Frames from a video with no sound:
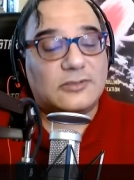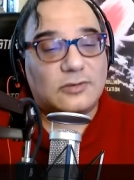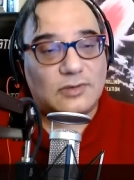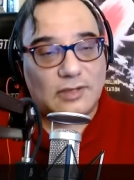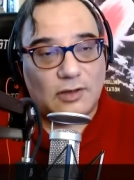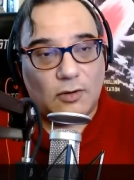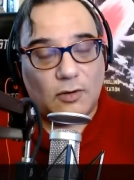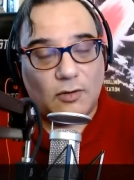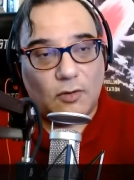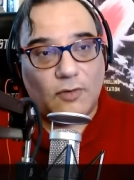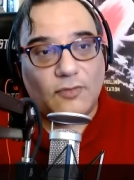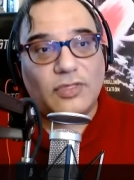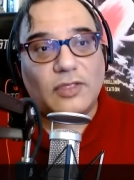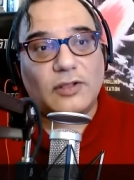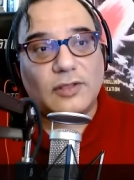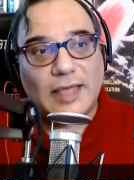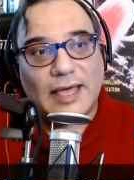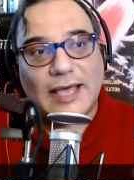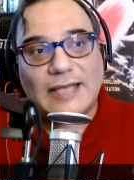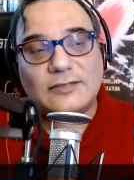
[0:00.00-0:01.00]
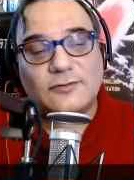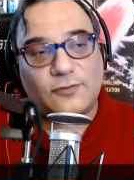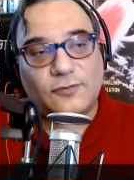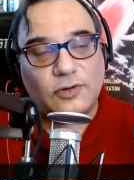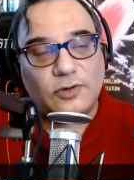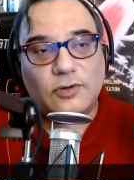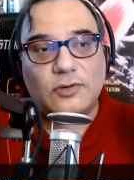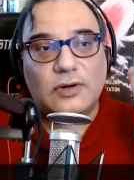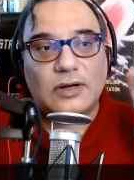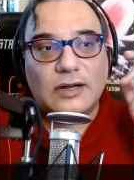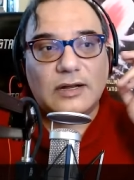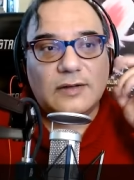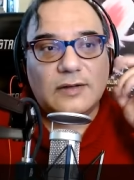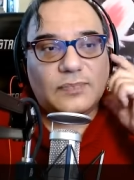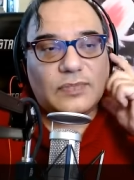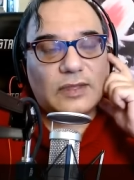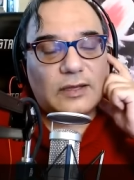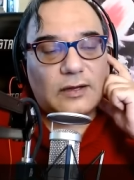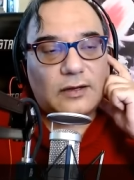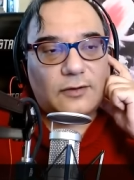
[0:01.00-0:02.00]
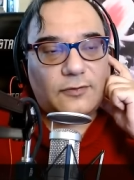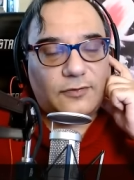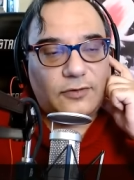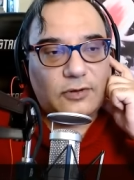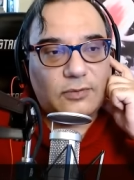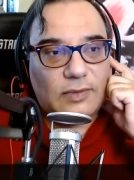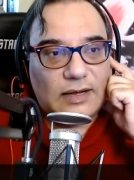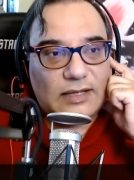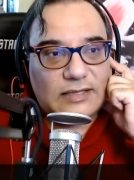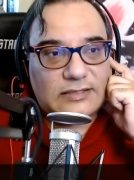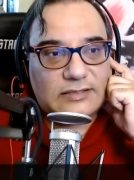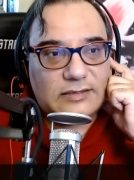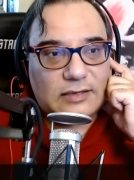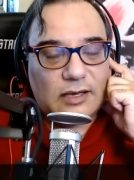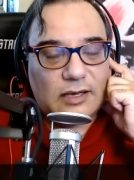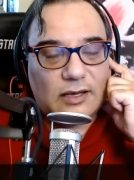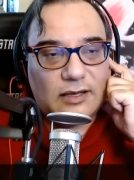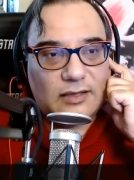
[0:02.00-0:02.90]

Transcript: So in the last few months,